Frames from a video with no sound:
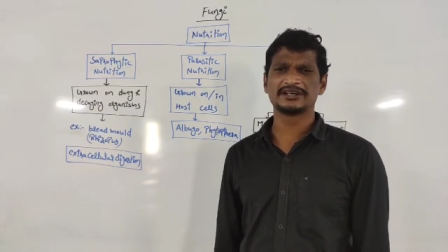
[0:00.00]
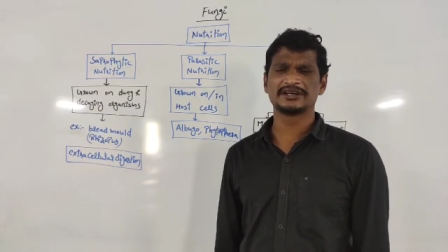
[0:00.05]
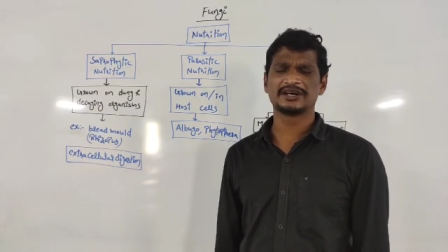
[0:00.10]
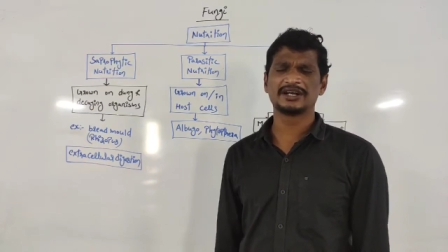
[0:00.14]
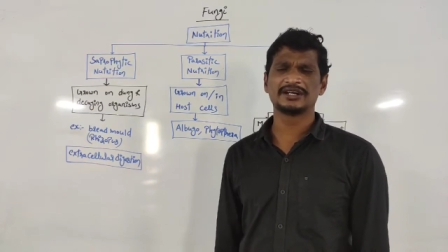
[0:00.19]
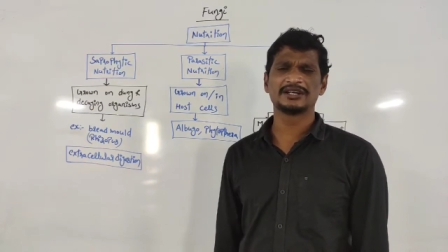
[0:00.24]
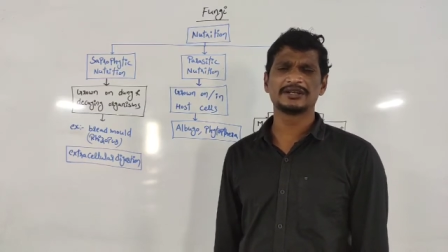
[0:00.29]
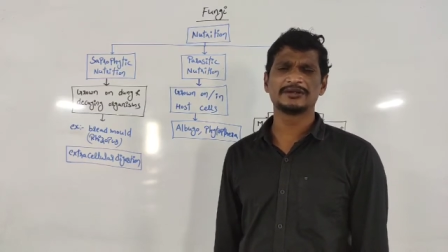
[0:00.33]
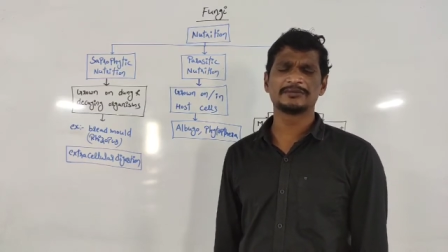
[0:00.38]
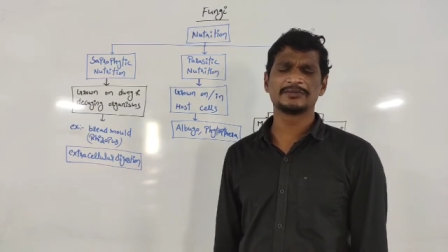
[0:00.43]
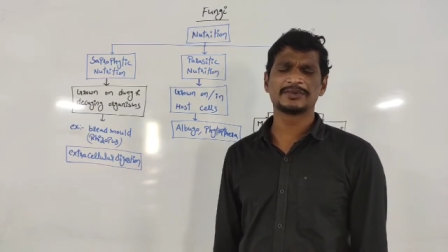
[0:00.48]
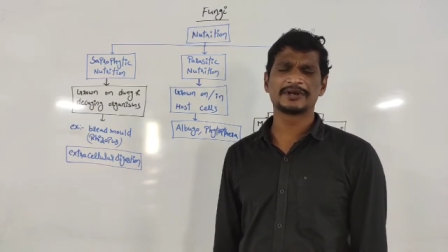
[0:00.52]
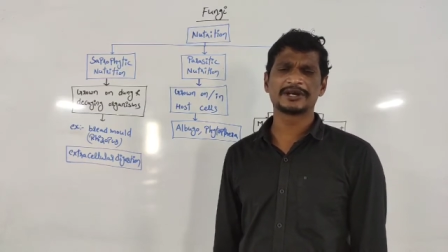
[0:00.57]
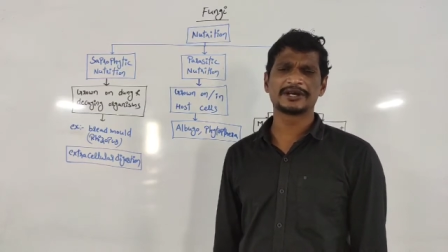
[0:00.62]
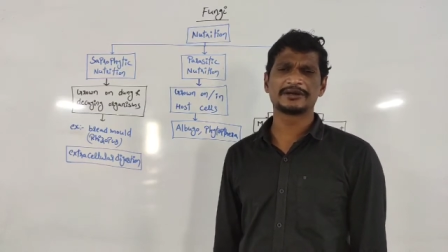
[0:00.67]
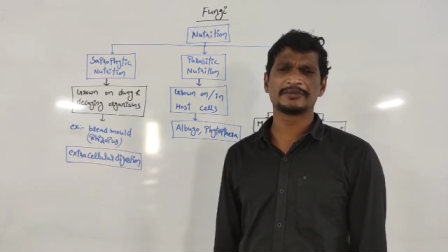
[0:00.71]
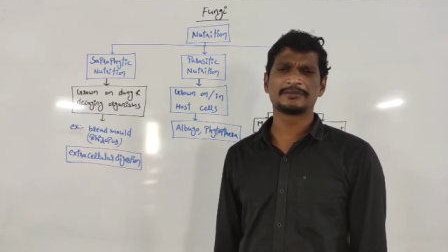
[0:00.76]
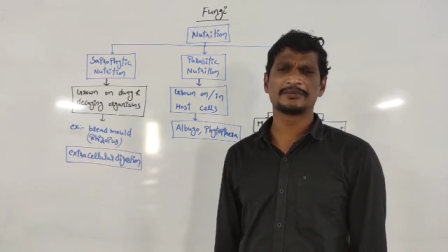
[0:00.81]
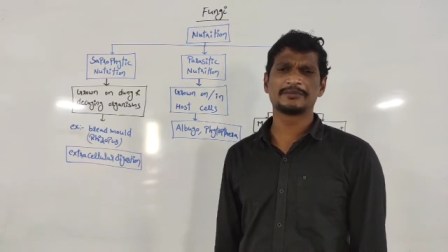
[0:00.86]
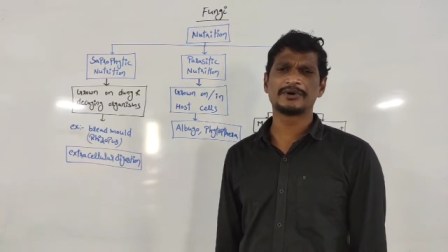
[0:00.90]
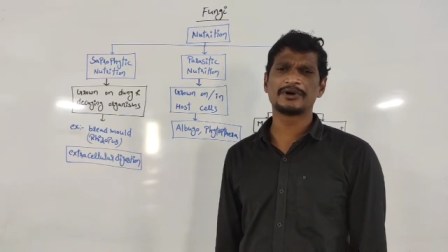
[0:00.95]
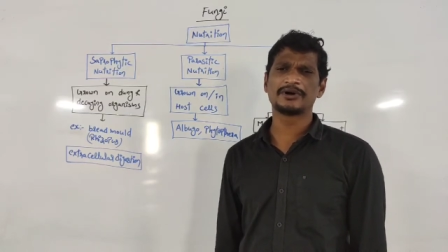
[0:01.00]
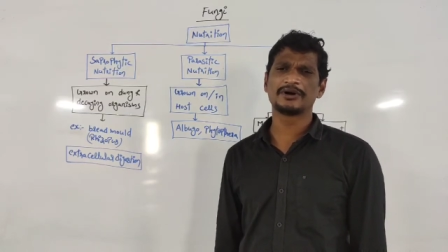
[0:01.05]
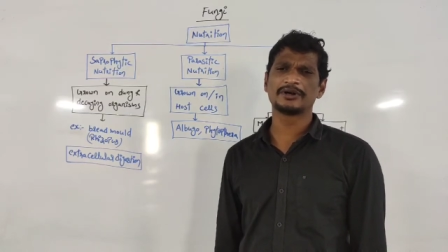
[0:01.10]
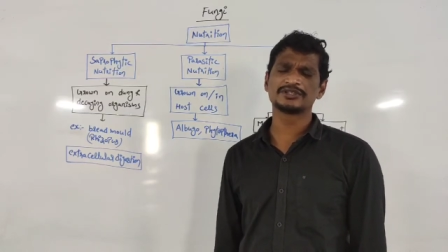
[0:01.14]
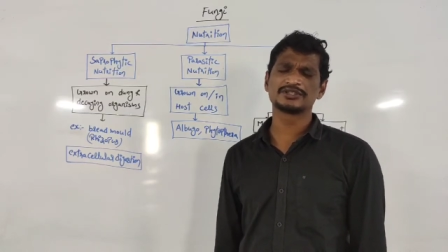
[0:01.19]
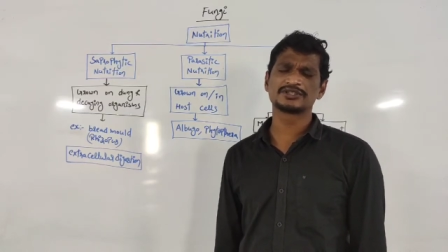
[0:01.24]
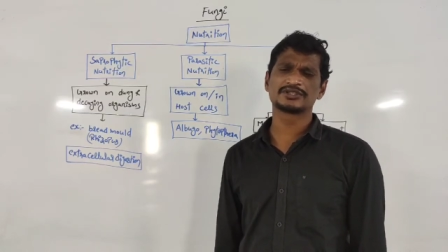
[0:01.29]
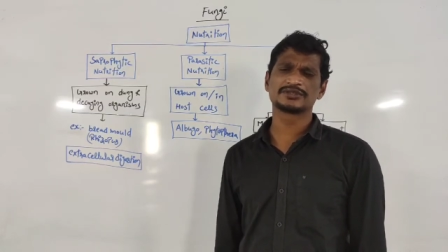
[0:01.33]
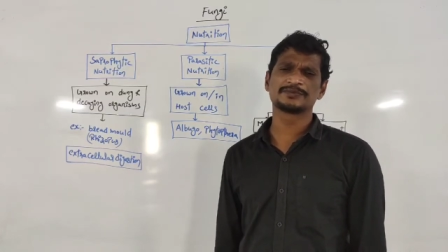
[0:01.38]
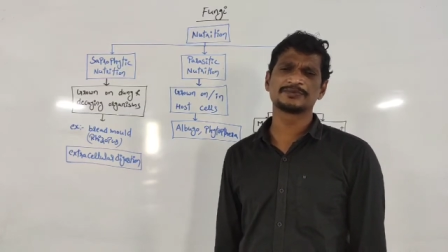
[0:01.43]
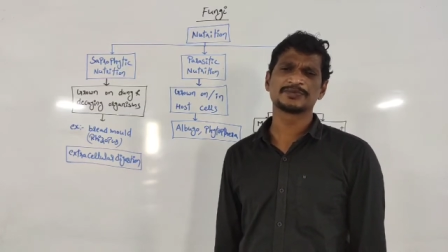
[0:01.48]
and bread
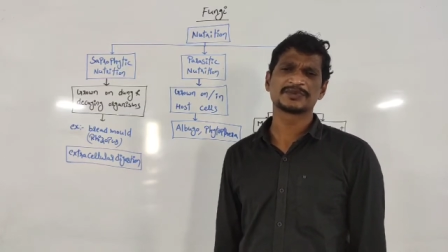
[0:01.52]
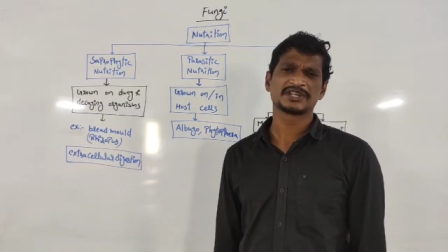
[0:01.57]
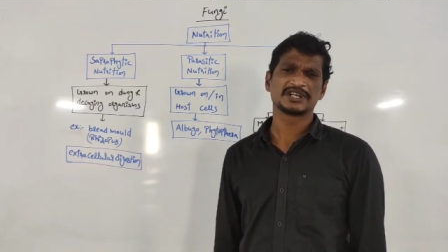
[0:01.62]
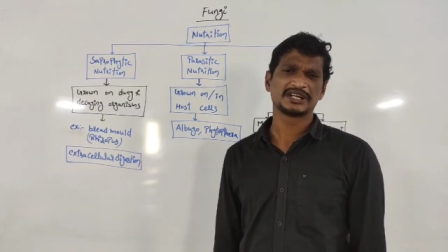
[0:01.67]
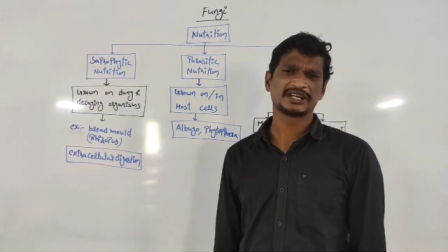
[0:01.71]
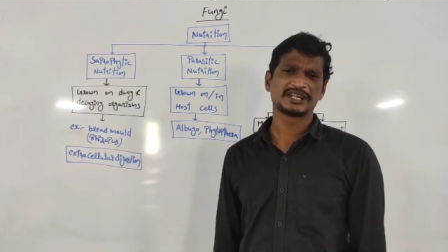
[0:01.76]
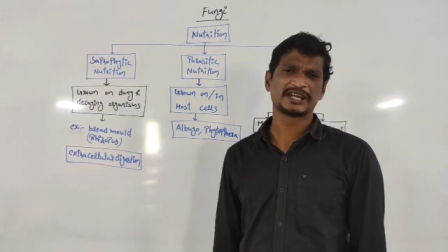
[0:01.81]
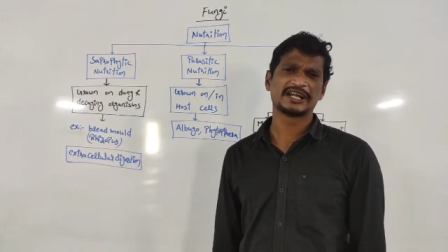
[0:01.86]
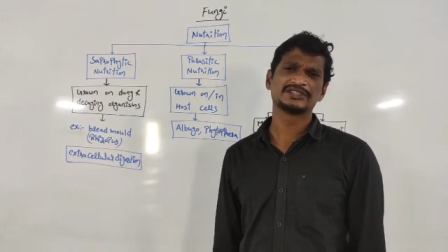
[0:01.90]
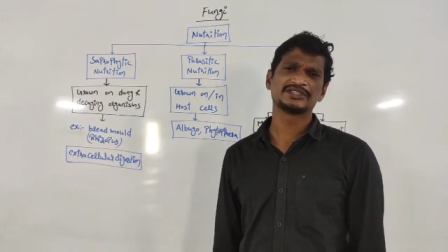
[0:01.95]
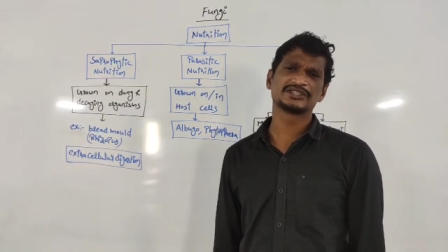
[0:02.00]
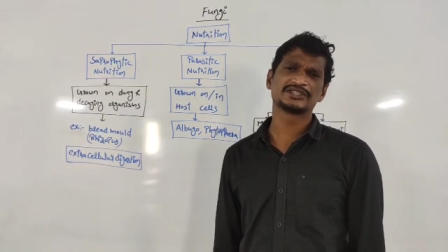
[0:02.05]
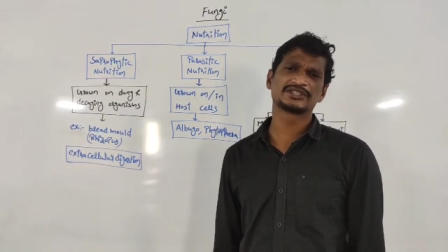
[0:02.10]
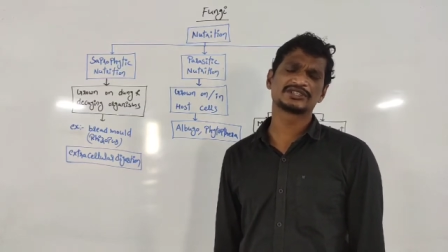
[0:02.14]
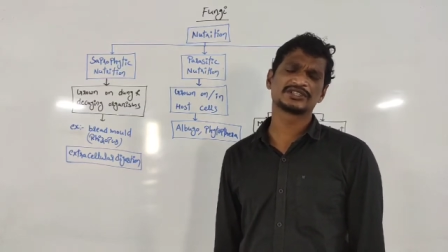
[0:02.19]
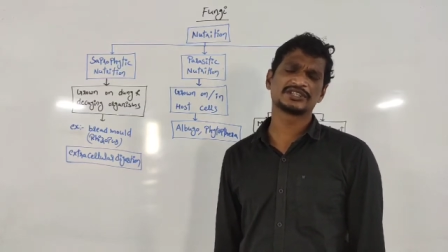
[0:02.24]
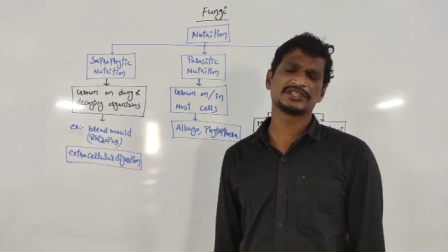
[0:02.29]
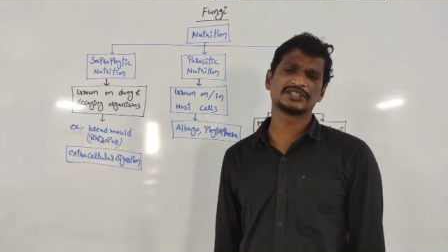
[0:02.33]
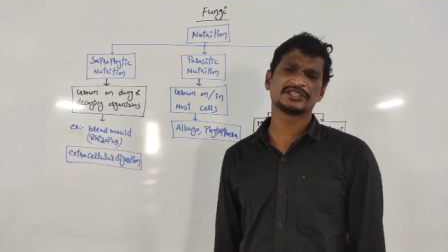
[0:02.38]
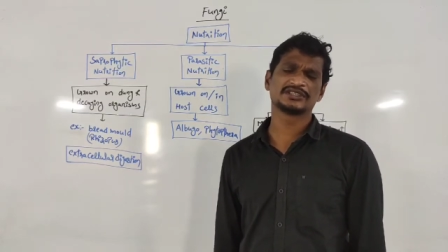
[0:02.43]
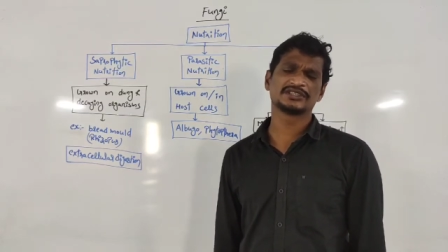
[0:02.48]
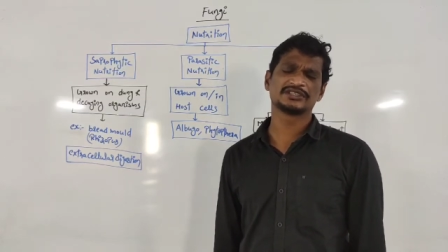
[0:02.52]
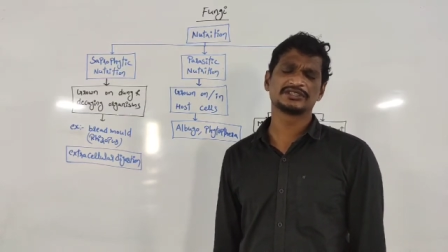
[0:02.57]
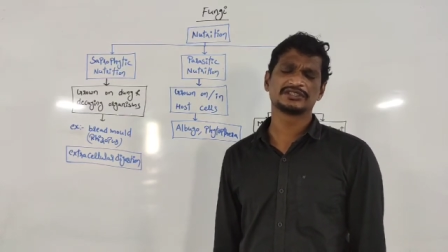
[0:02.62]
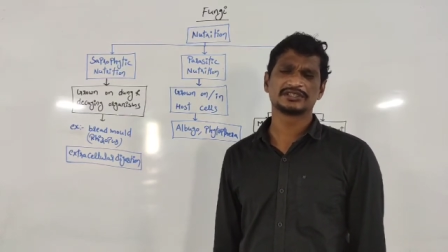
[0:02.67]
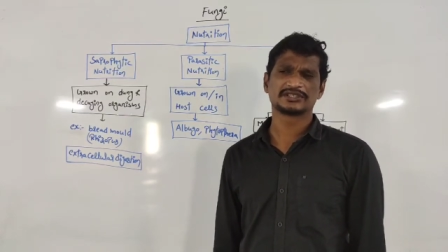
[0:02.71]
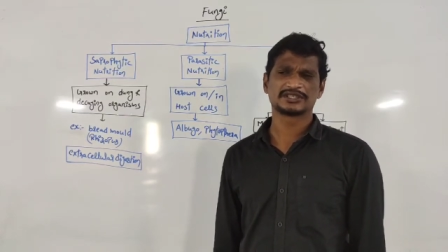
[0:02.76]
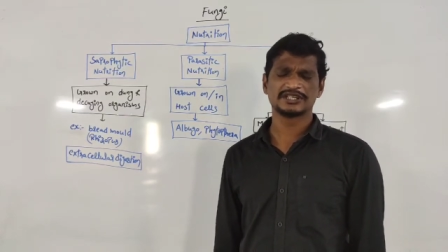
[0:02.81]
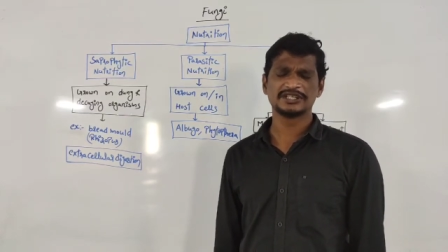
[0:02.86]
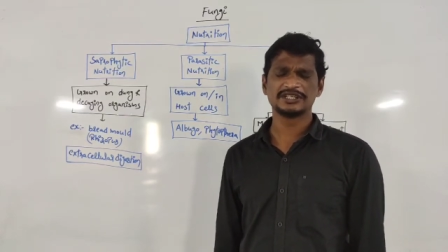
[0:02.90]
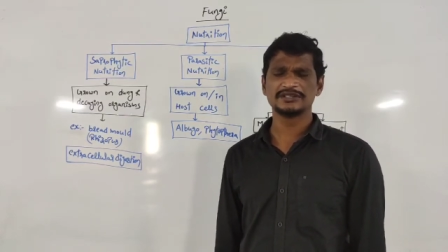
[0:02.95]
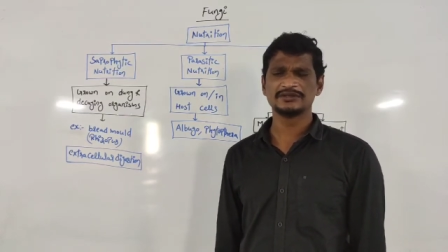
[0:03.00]
parts digested,
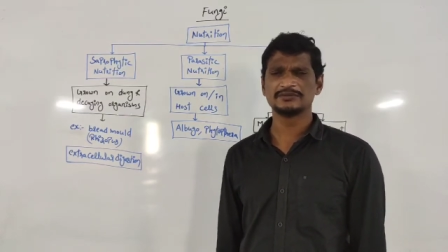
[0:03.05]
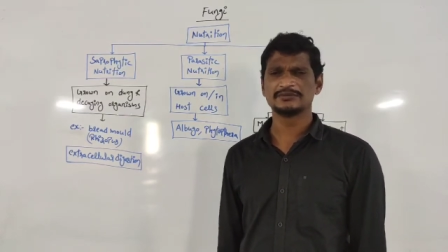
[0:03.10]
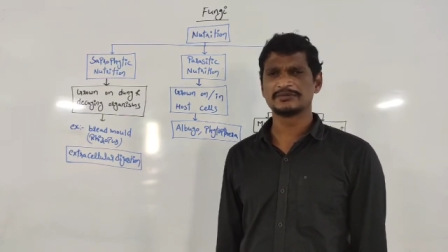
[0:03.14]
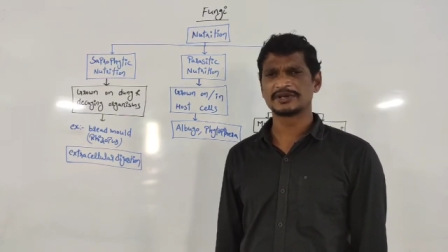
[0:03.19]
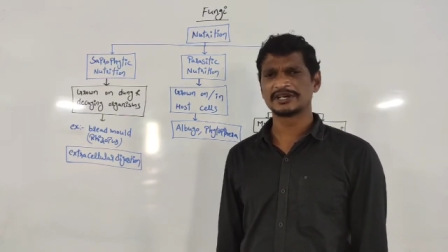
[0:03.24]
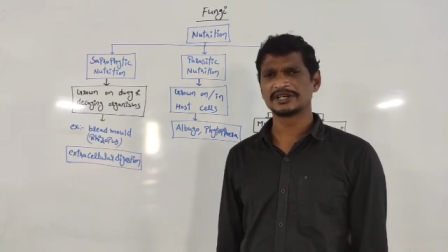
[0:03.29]
right?